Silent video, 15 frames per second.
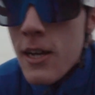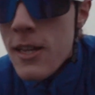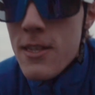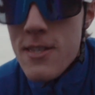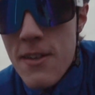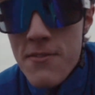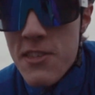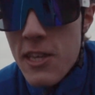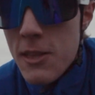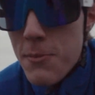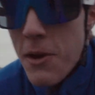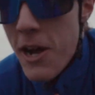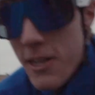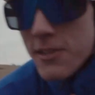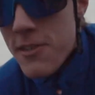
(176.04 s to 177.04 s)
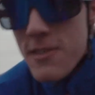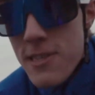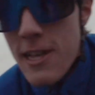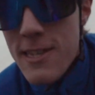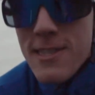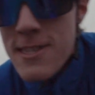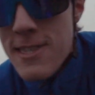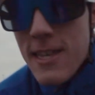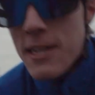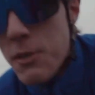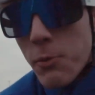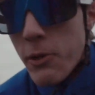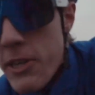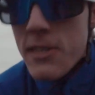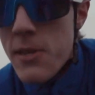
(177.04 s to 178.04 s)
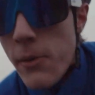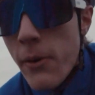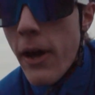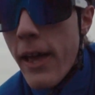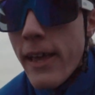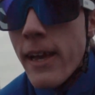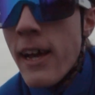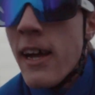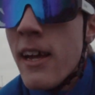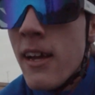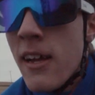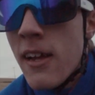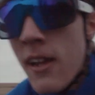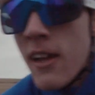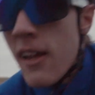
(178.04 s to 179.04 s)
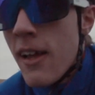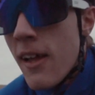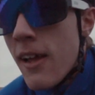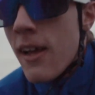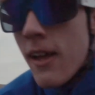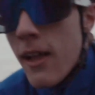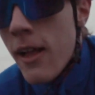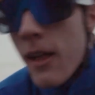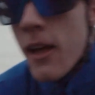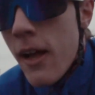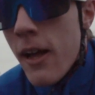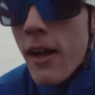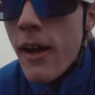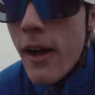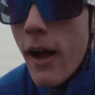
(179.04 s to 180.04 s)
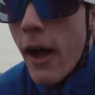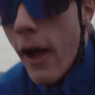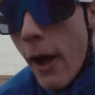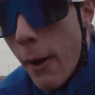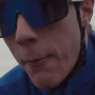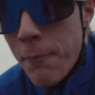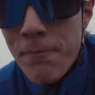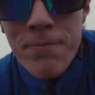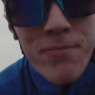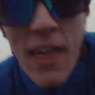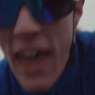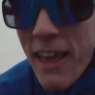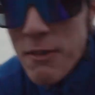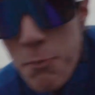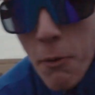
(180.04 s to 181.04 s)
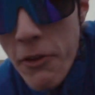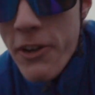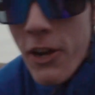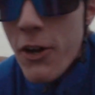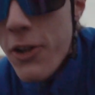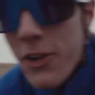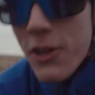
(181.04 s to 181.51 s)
the 17th of March because it's less than 6 weeks away. It's probably not